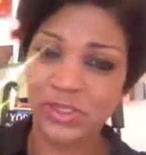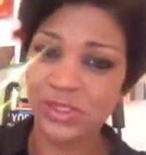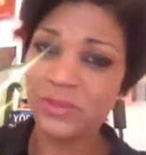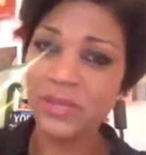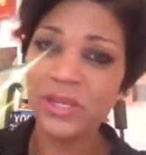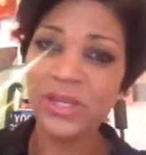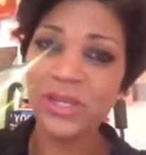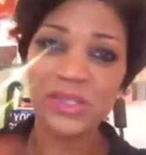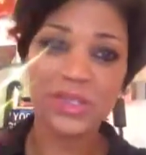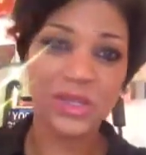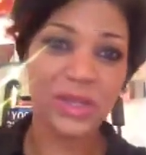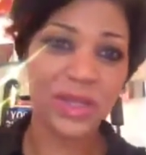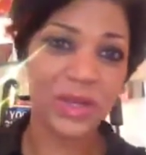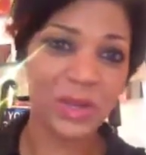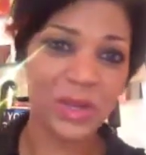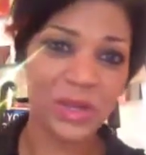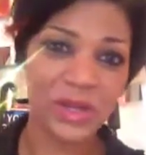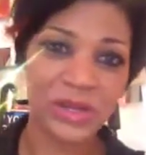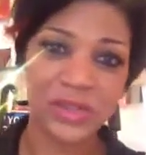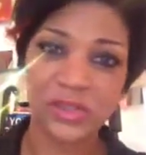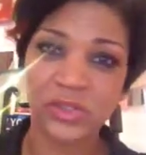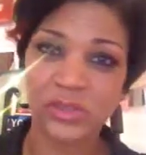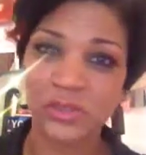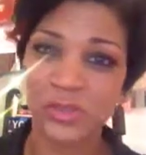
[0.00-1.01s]
And I'm not talking
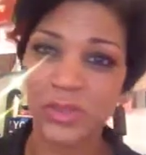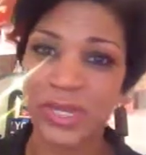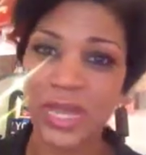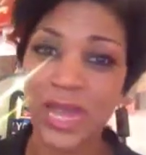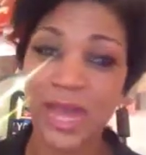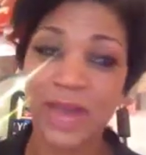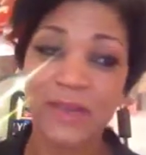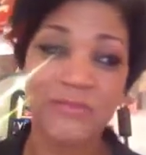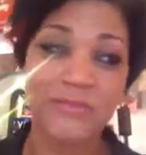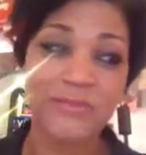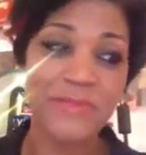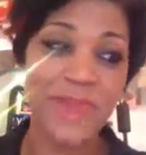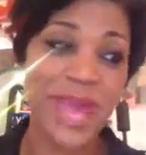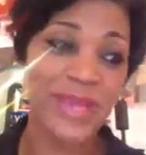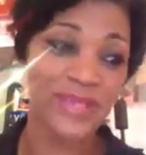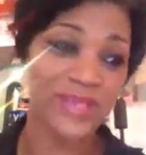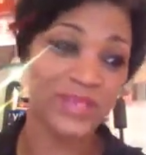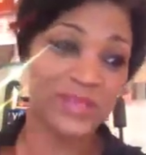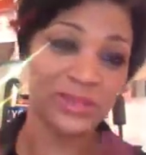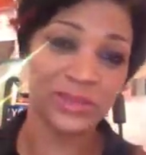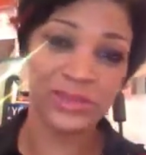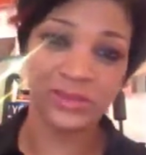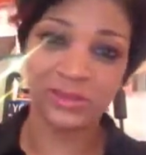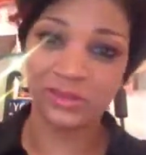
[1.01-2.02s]
about extra money. I've
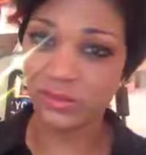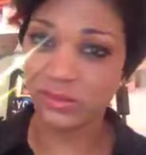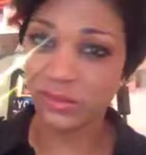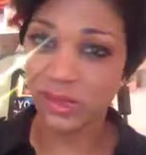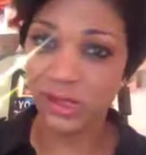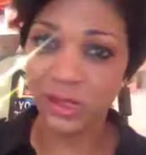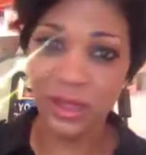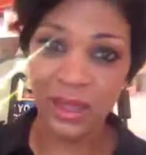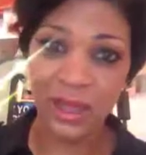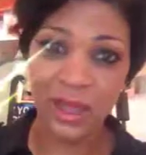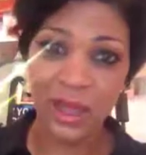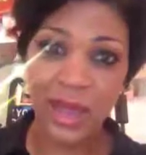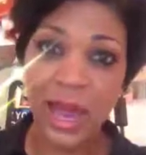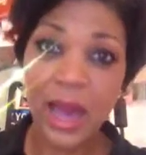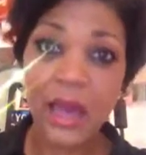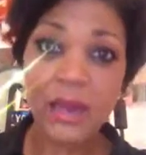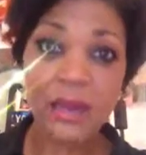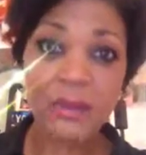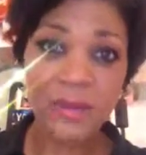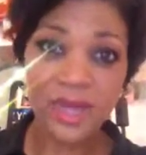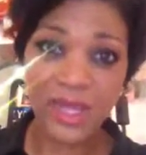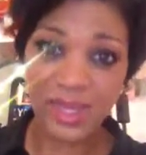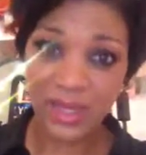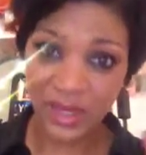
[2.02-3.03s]
mastered
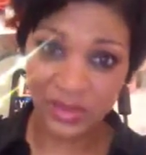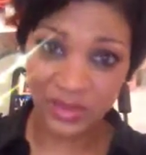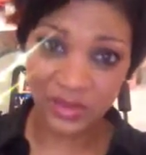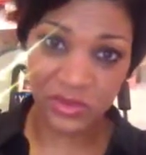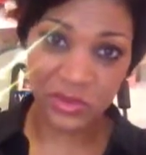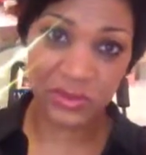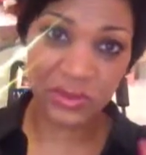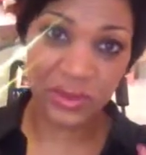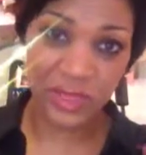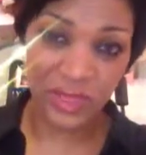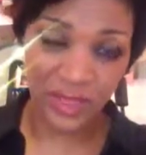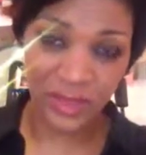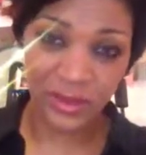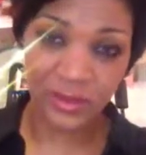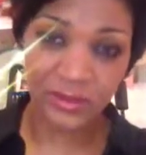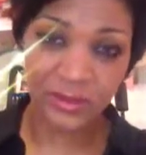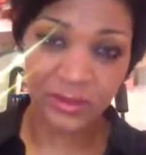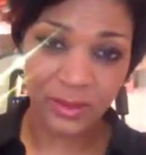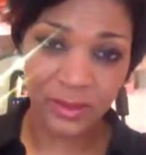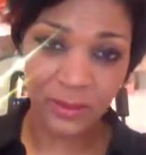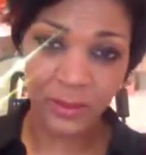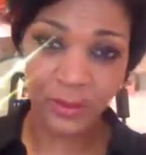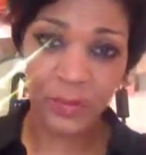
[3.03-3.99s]
how to make extra money.